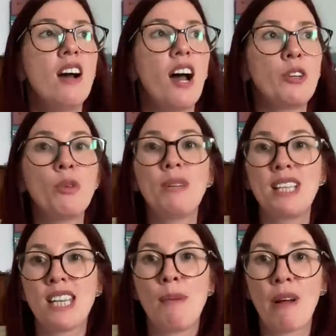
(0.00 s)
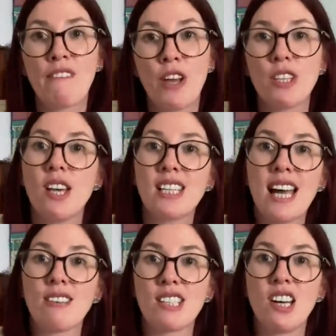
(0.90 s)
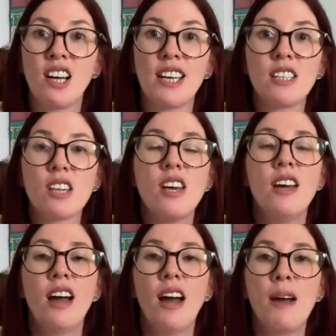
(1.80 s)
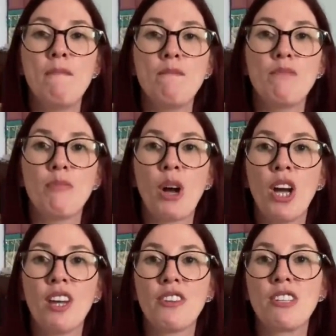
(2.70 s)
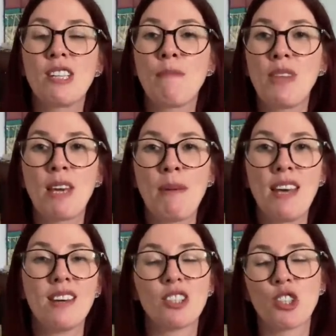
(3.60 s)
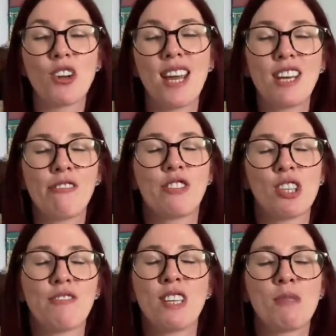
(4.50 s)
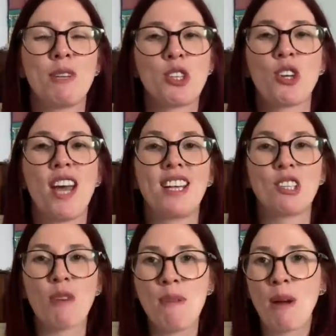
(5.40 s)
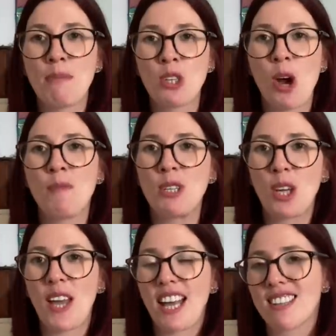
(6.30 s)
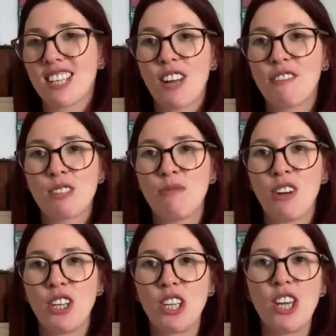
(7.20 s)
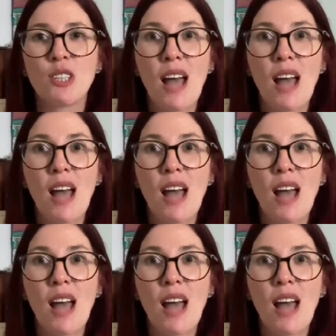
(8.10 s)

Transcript: I normally take my photos outside, but there's something a bit strange. It just feels a bit strange wearing my pajamas and going outside for some photos.